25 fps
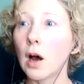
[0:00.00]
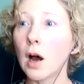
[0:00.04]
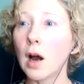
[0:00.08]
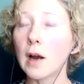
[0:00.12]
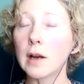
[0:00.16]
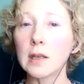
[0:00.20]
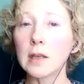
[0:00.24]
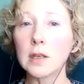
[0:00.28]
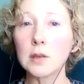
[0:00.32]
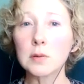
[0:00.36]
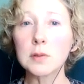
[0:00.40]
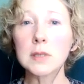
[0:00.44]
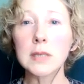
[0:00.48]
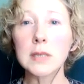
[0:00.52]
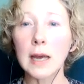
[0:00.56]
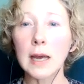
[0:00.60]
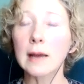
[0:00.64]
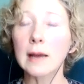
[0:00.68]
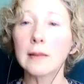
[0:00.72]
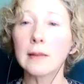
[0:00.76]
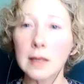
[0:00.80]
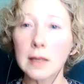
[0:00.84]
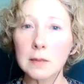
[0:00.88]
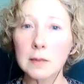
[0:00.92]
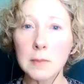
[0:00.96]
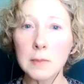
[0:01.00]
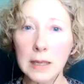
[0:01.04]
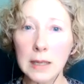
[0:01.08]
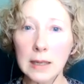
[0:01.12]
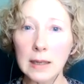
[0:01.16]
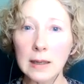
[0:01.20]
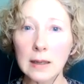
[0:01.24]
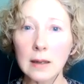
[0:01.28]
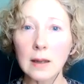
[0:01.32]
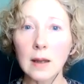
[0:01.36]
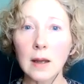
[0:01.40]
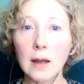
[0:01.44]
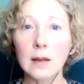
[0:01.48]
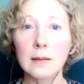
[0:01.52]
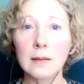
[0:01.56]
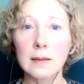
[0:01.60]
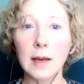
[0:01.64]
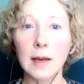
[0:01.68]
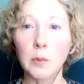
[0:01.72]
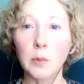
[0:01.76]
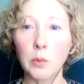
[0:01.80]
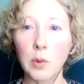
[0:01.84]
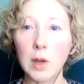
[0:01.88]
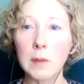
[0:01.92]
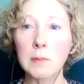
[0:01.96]
are you telling me
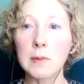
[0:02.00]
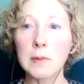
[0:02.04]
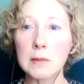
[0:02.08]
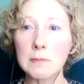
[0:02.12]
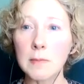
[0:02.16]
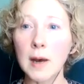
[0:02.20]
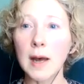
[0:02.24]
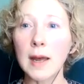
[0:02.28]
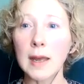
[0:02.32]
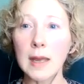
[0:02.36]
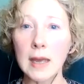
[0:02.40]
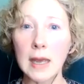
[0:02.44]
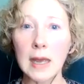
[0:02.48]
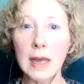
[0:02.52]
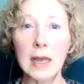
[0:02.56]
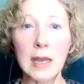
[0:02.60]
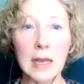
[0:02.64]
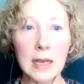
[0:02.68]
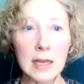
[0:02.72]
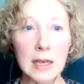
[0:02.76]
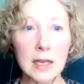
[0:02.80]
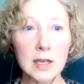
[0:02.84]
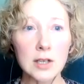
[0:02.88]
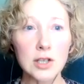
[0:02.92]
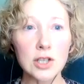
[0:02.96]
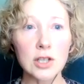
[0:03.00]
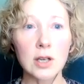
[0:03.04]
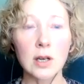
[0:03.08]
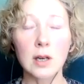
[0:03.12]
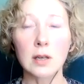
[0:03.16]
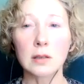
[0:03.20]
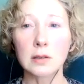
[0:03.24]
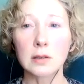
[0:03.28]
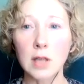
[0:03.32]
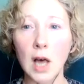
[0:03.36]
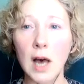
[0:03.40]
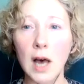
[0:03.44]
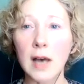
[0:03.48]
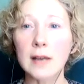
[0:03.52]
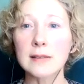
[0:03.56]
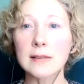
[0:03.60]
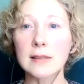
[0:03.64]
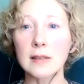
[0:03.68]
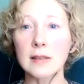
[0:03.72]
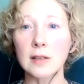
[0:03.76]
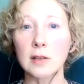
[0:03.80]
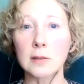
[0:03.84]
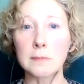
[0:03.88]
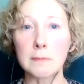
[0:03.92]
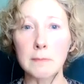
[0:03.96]
that women my age
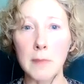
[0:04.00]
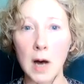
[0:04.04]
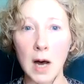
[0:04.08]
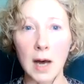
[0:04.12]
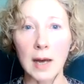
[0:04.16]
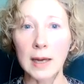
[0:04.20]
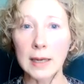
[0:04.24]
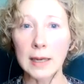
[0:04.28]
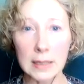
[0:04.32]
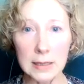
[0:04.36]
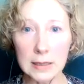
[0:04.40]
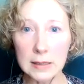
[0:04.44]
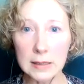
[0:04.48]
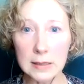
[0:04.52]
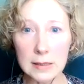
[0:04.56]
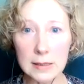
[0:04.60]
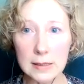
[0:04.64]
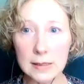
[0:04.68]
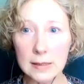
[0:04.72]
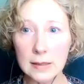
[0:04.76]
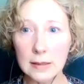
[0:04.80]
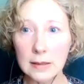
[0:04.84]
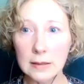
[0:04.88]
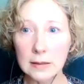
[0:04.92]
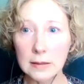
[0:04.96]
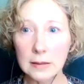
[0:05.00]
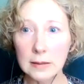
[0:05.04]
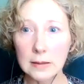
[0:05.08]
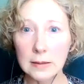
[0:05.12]
lost their minds